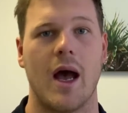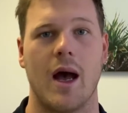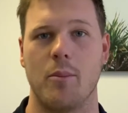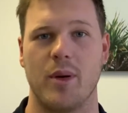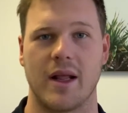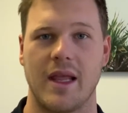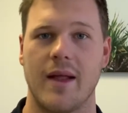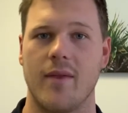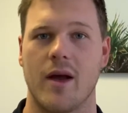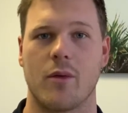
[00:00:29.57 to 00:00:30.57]
but
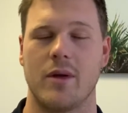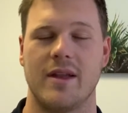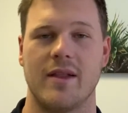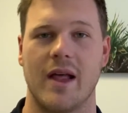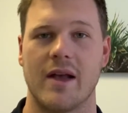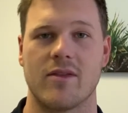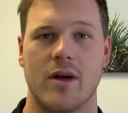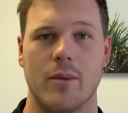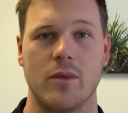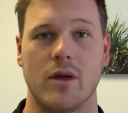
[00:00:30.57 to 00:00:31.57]
again, like we did last
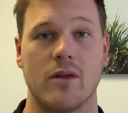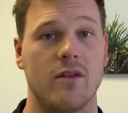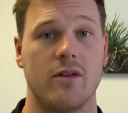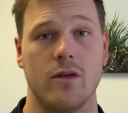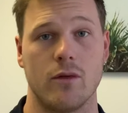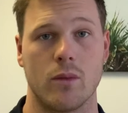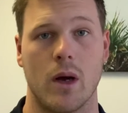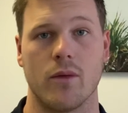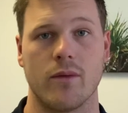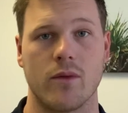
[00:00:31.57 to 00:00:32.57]
time, you could just use
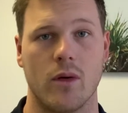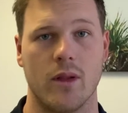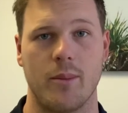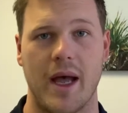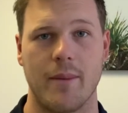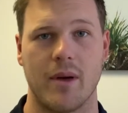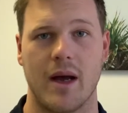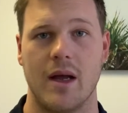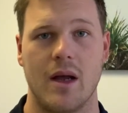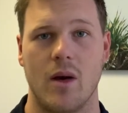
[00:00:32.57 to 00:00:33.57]
rolls of toilet paper